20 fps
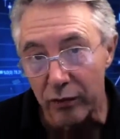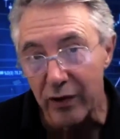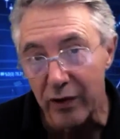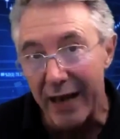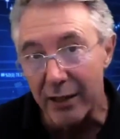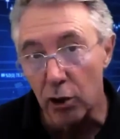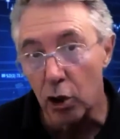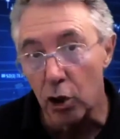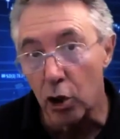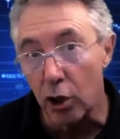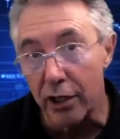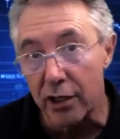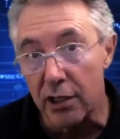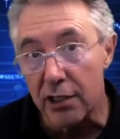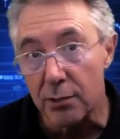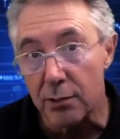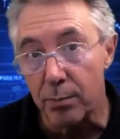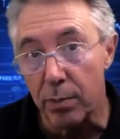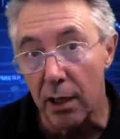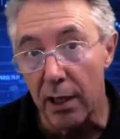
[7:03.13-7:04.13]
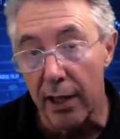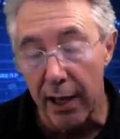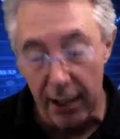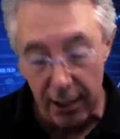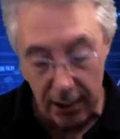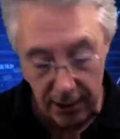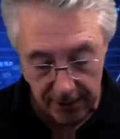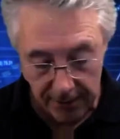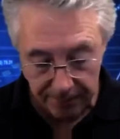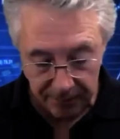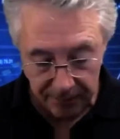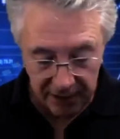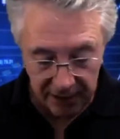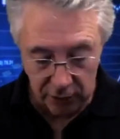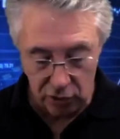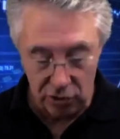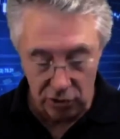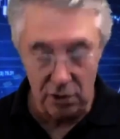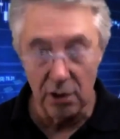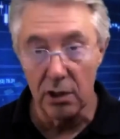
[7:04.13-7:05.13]
We've gotten good at this play.
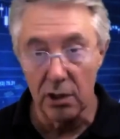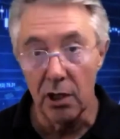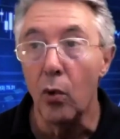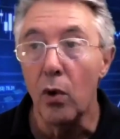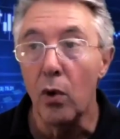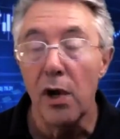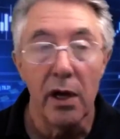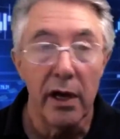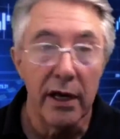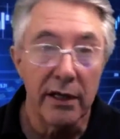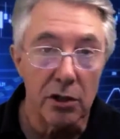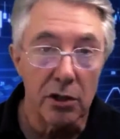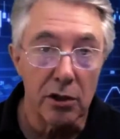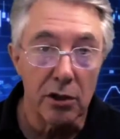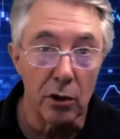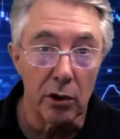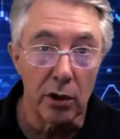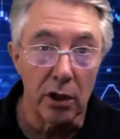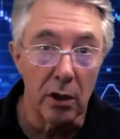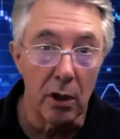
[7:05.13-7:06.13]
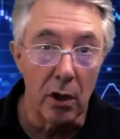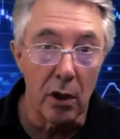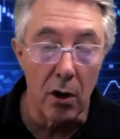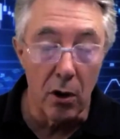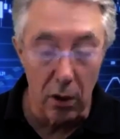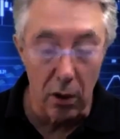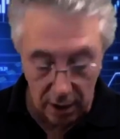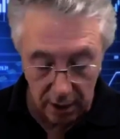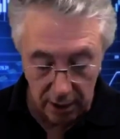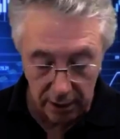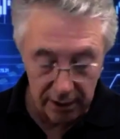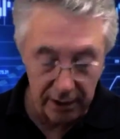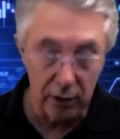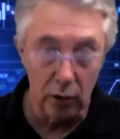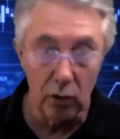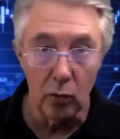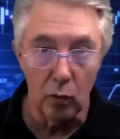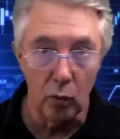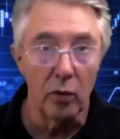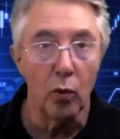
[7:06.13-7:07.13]
It's third and long.
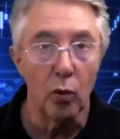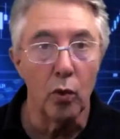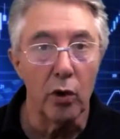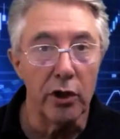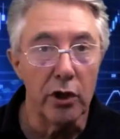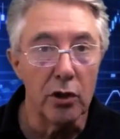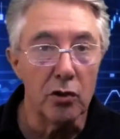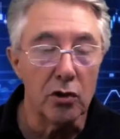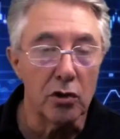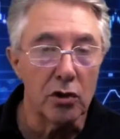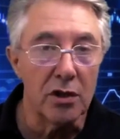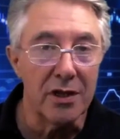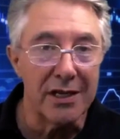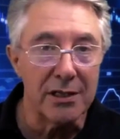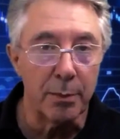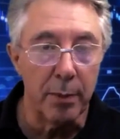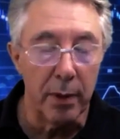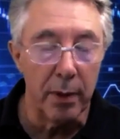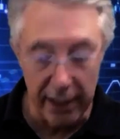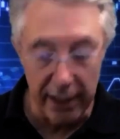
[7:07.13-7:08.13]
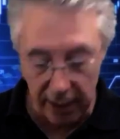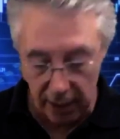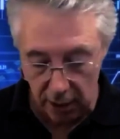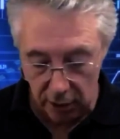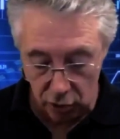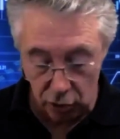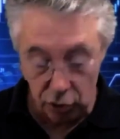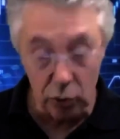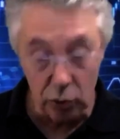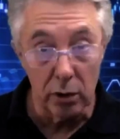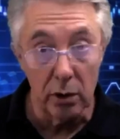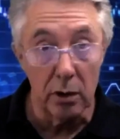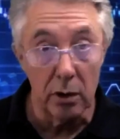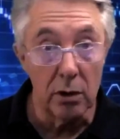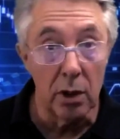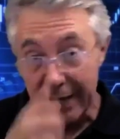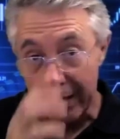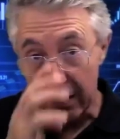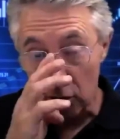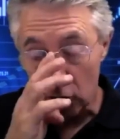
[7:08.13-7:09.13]
We'll use this play. Short,
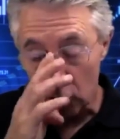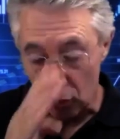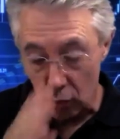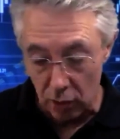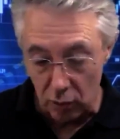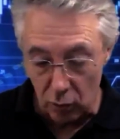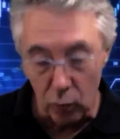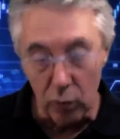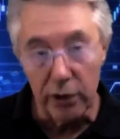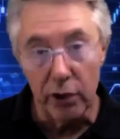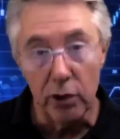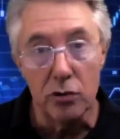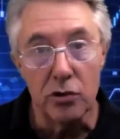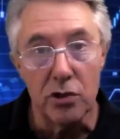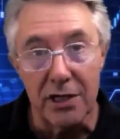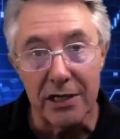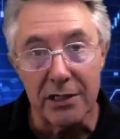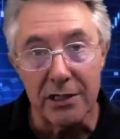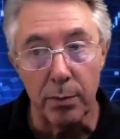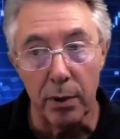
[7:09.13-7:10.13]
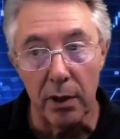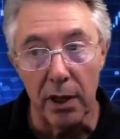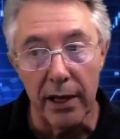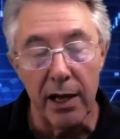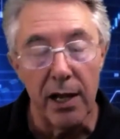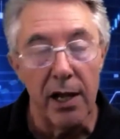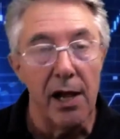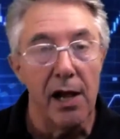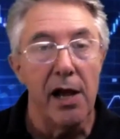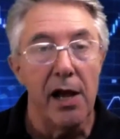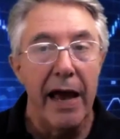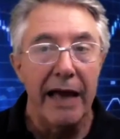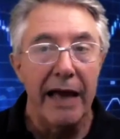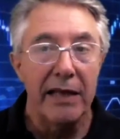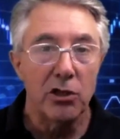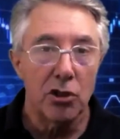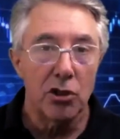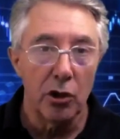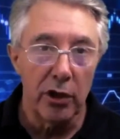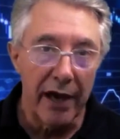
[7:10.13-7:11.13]
second and short, we'll use this play.
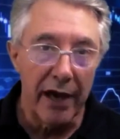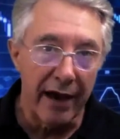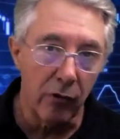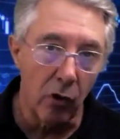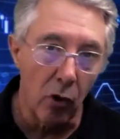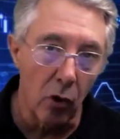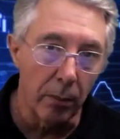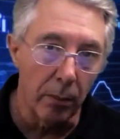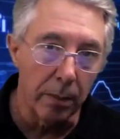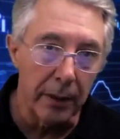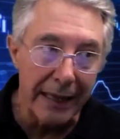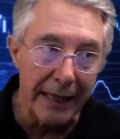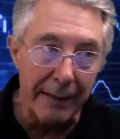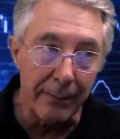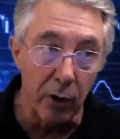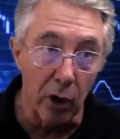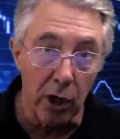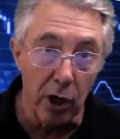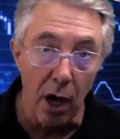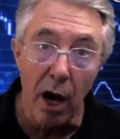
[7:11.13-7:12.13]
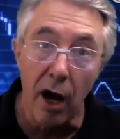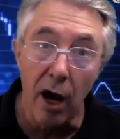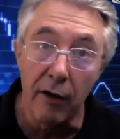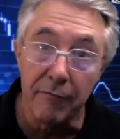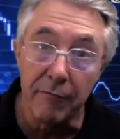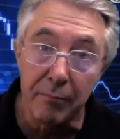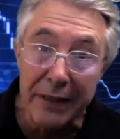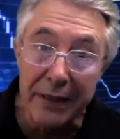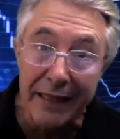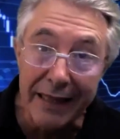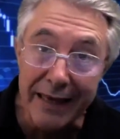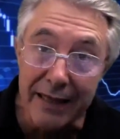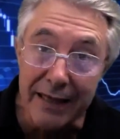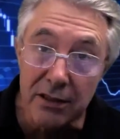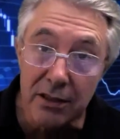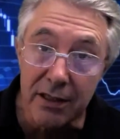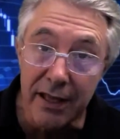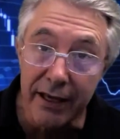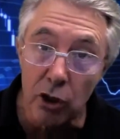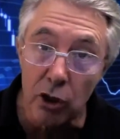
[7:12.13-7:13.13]
And so you have a whole playbook of
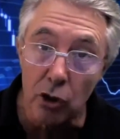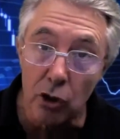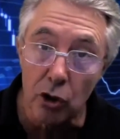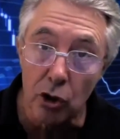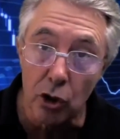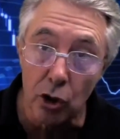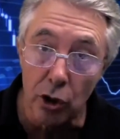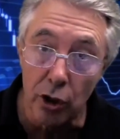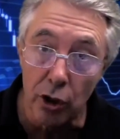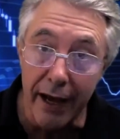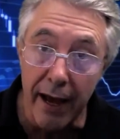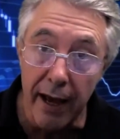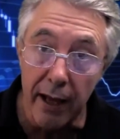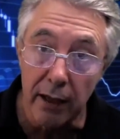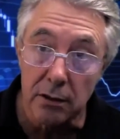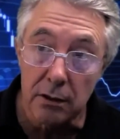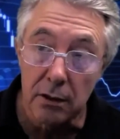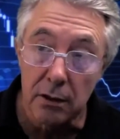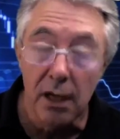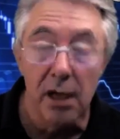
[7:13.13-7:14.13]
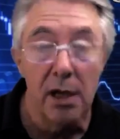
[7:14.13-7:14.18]
plays that you're good at.